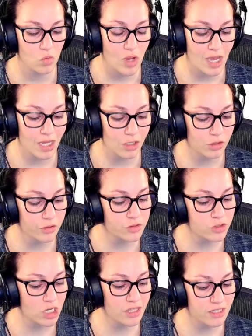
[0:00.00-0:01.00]
And
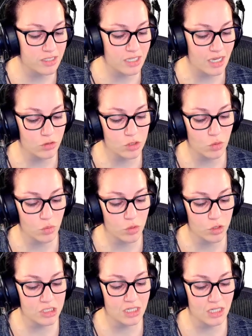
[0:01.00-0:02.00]
check this out. So we're
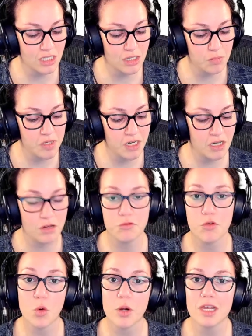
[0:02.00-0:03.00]
just going to keep getting
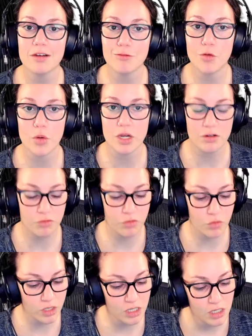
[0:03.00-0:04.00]
40 and 40 and
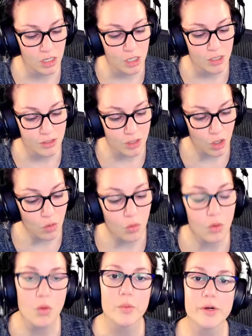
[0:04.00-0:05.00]
40. So
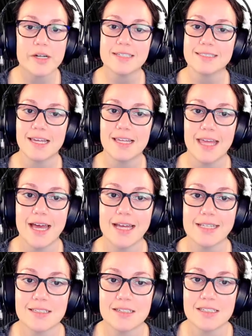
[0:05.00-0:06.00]
we're going to say
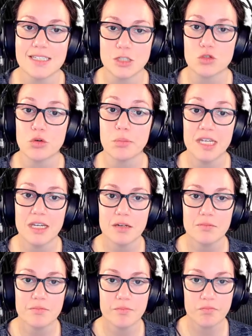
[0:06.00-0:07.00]
that's 6 repeating.
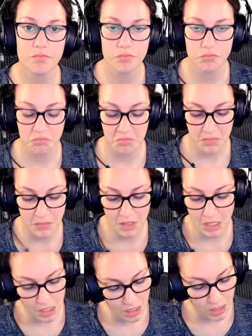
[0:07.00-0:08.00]

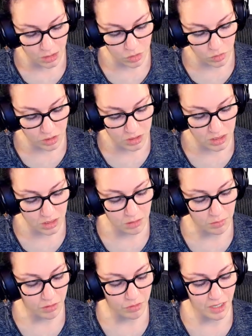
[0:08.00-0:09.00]
And so let's think
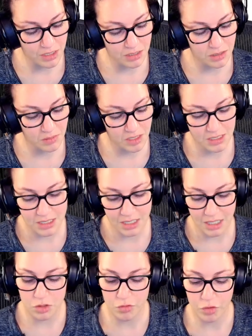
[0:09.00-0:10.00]
about that. Does it make
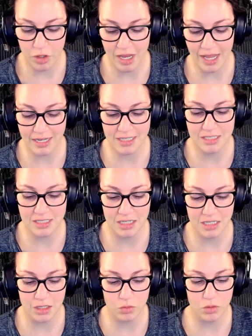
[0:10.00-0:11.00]
sense for x to
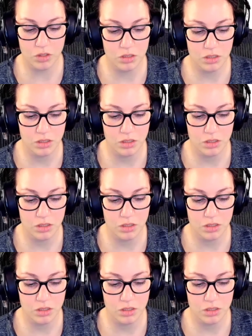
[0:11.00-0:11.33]
equal